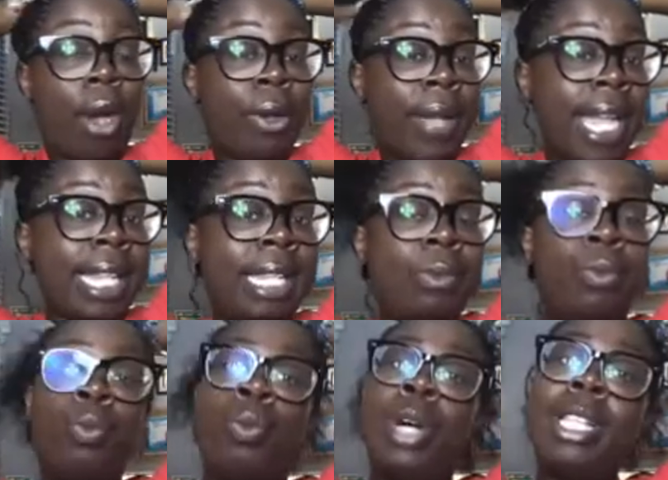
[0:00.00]
Oh,
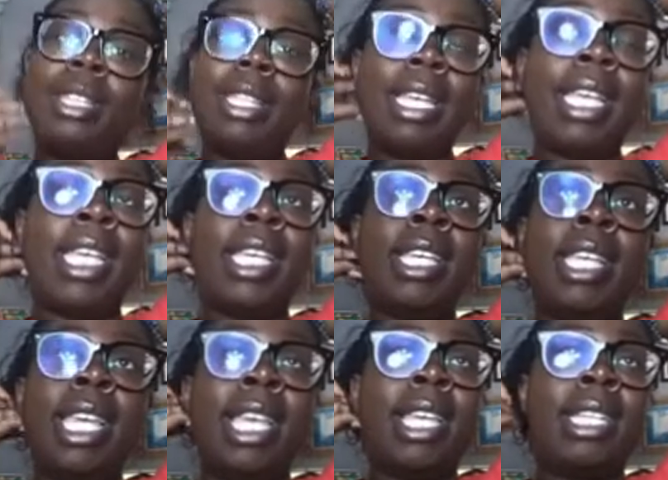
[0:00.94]
and one
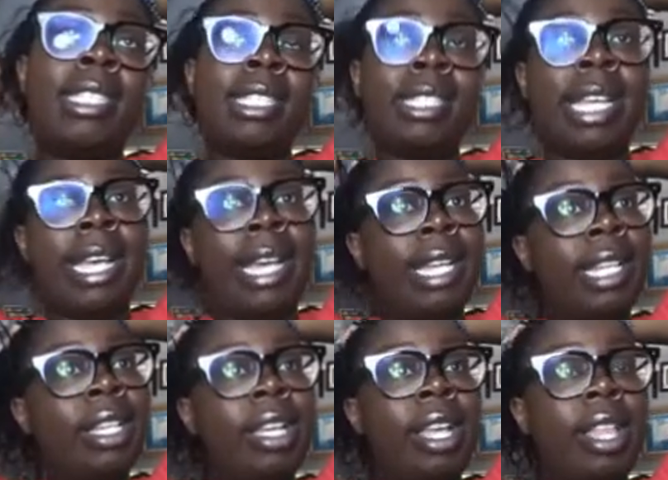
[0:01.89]
thing is
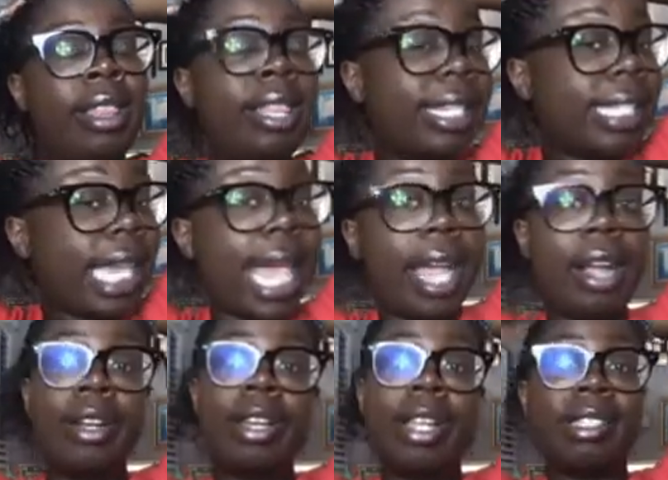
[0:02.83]
that this
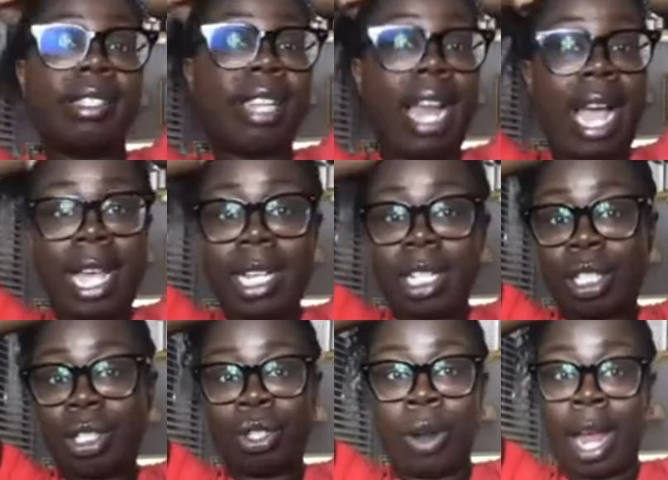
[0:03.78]
hair does not
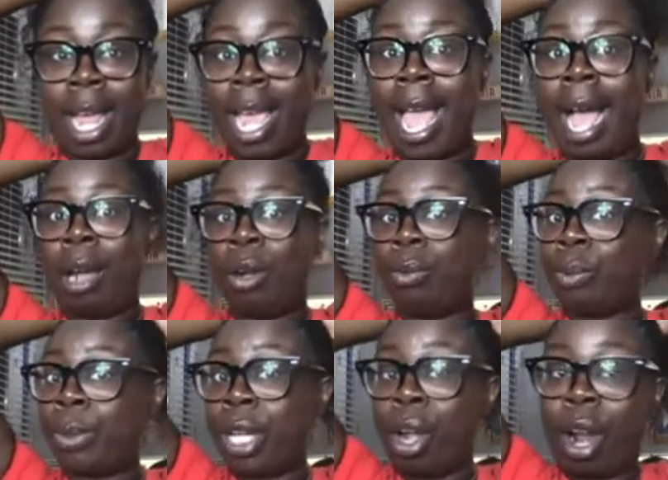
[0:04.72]
dry
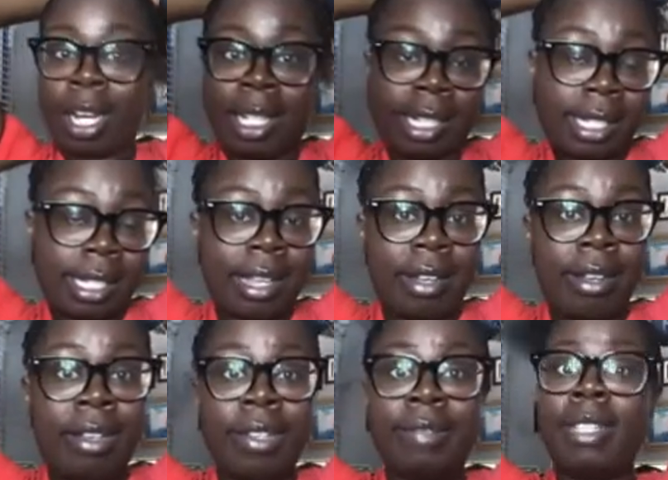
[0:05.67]
out, regardless
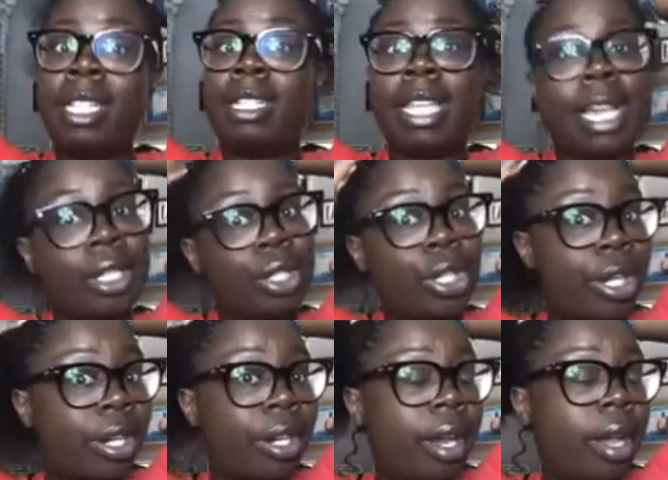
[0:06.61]
of the
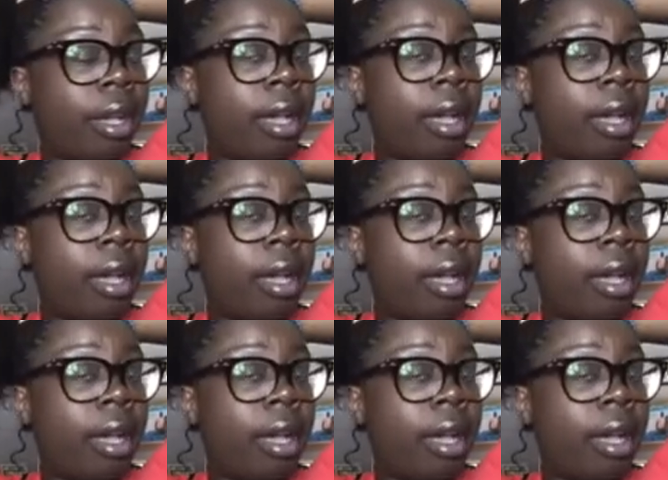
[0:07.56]
texture